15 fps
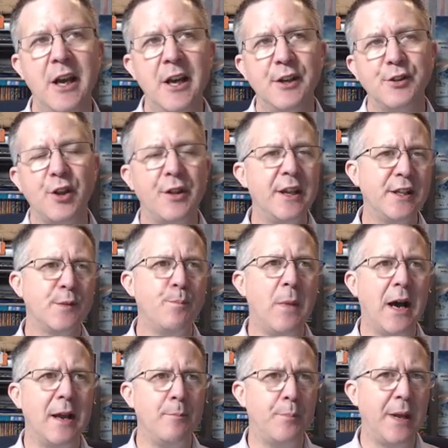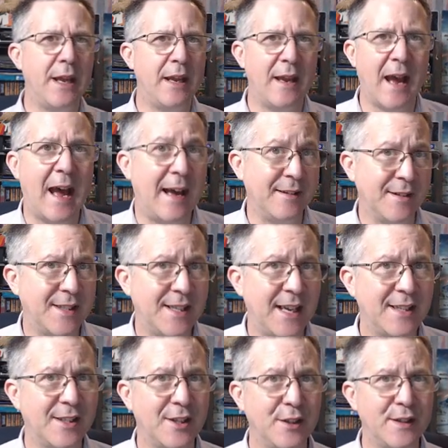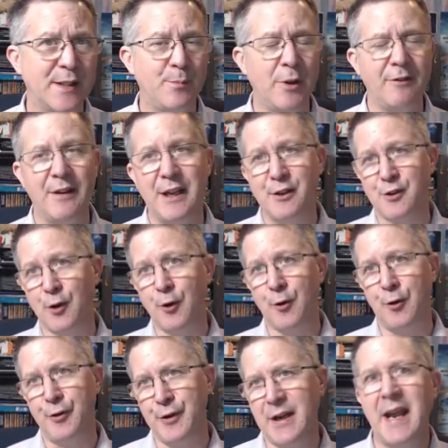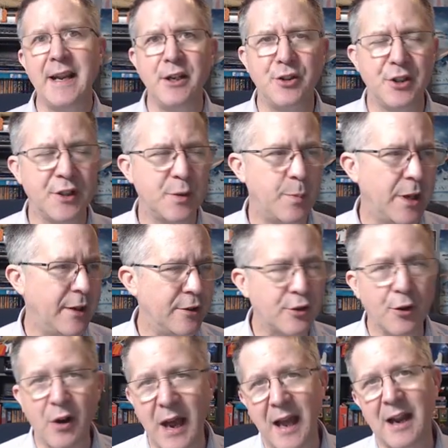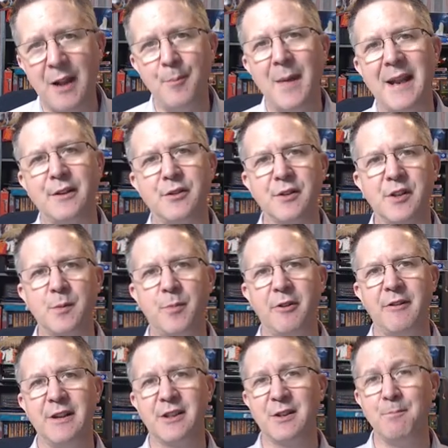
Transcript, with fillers: So this might be ancestor spirits or nature spirits or elemental spirits.